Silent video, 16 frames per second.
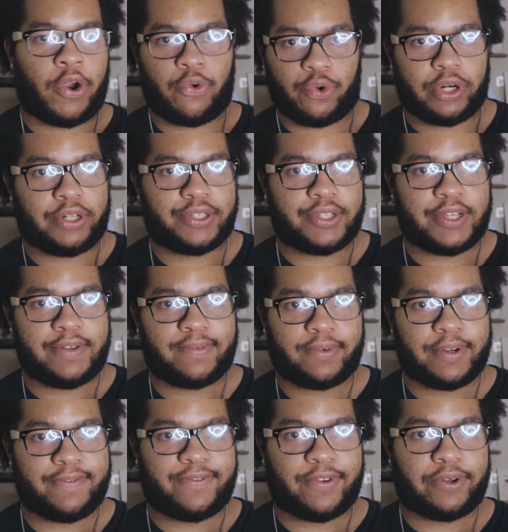
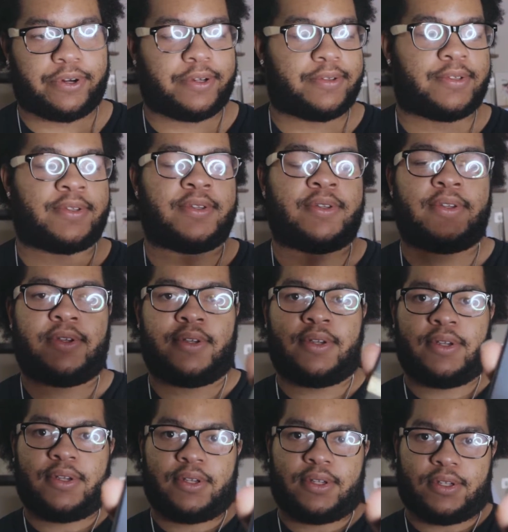royalty-free photos.
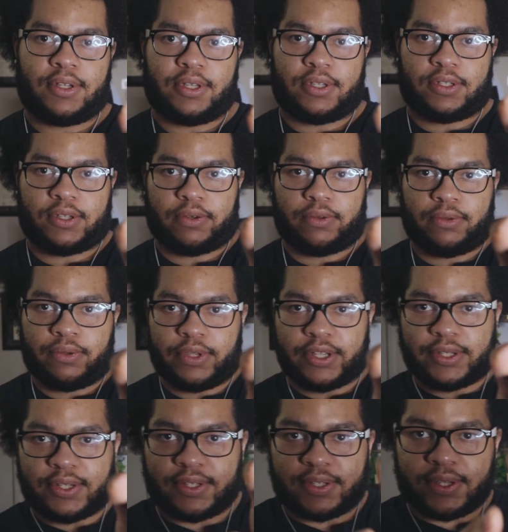So
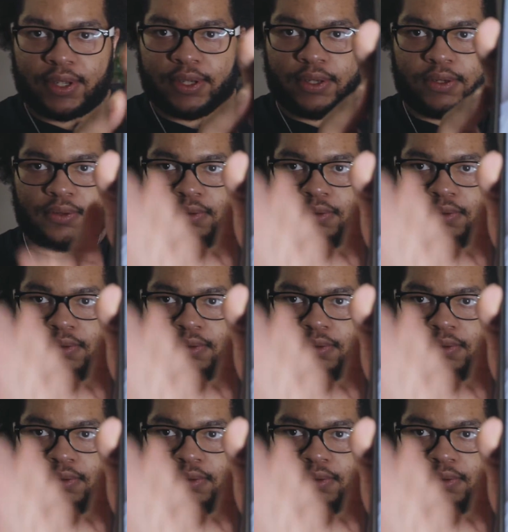this is